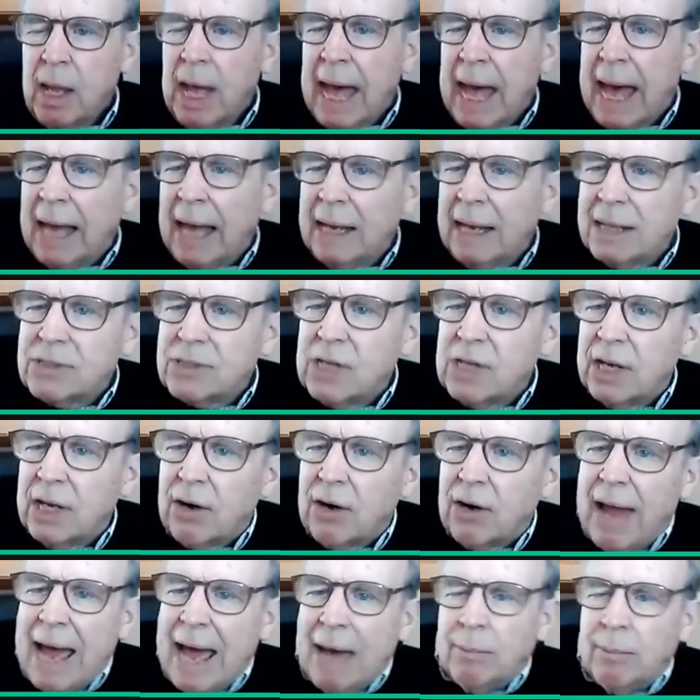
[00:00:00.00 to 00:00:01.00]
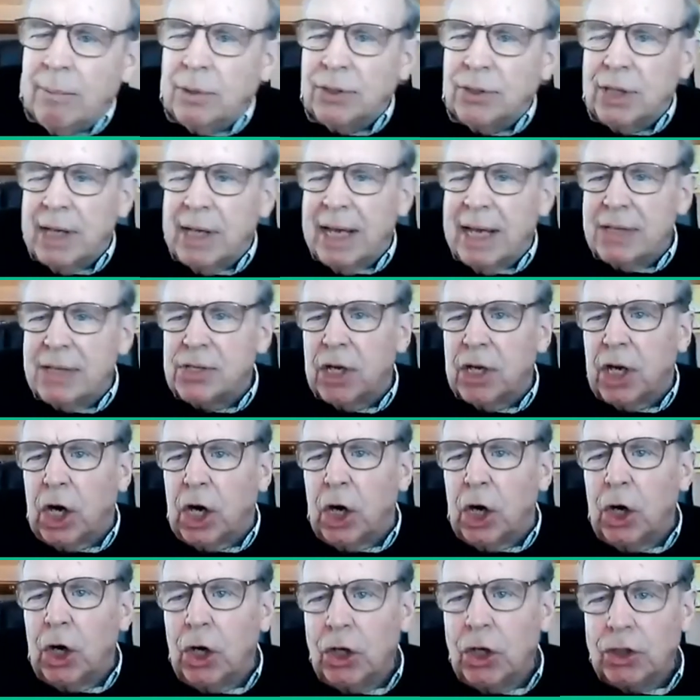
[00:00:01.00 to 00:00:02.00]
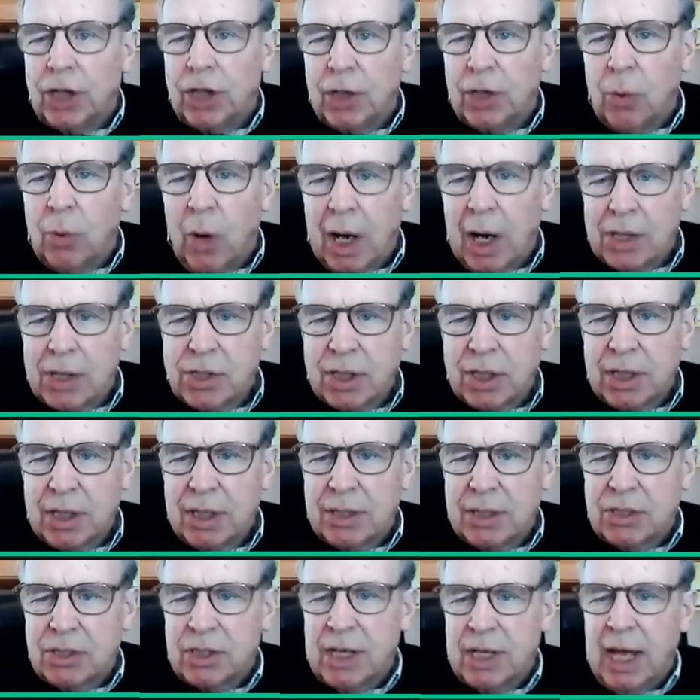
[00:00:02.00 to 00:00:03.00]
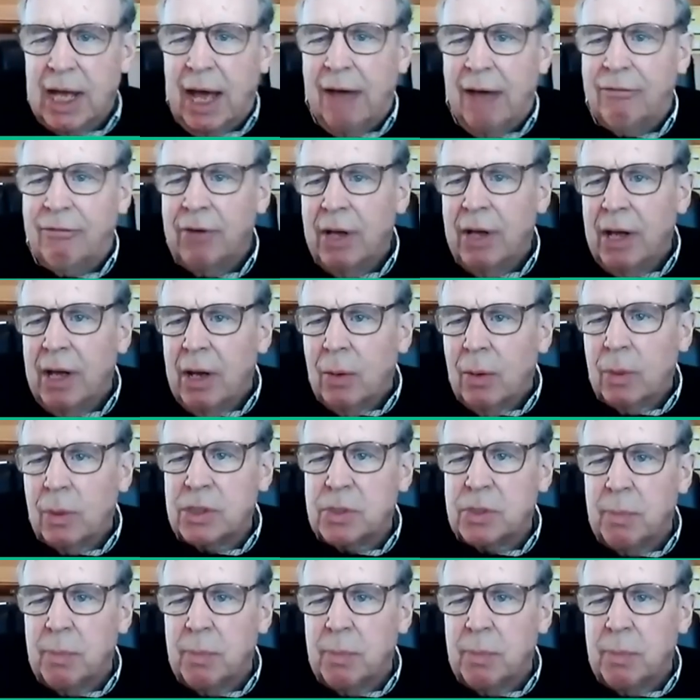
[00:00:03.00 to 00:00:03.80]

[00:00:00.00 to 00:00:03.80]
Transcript: Alexander Hamilton, as a colonel on Washington's staff, was